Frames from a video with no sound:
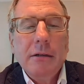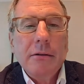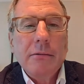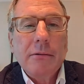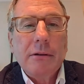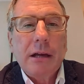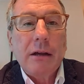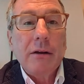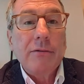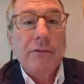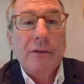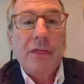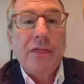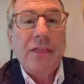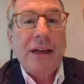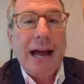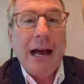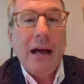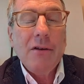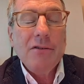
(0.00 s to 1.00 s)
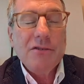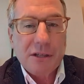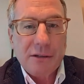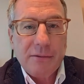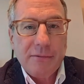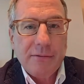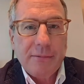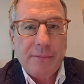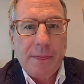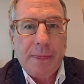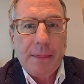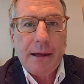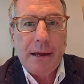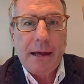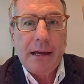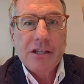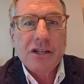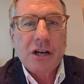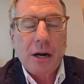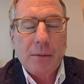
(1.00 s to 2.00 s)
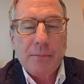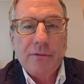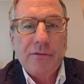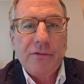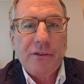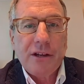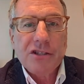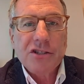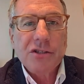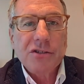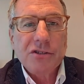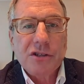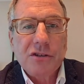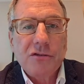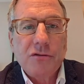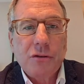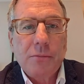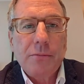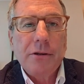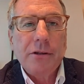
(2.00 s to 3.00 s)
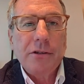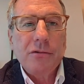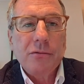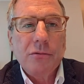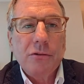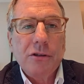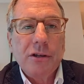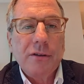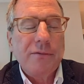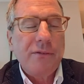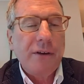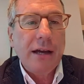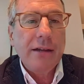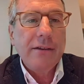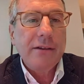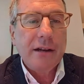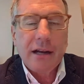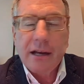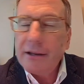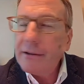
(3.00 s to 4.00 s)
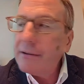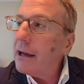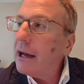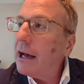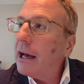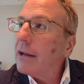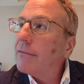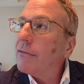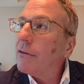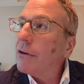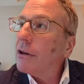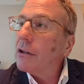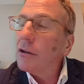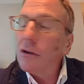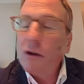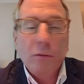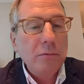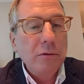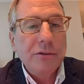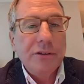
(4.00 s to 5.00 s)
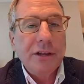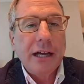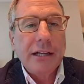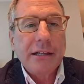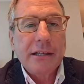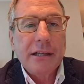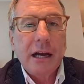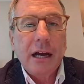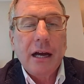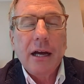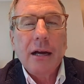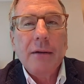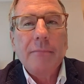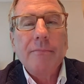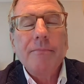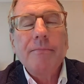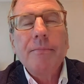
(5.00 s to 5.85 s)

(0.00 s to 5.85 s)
We've got over 1,000 HR professionals contributing to it. You can find it on envoyglobal.com.